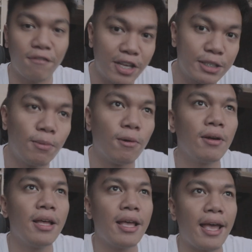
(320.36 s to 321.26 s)
sa
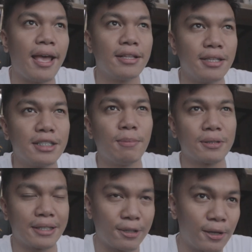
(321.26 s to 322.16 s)
Facebook and it's
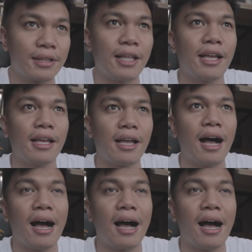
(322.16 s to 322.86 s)
about adulting.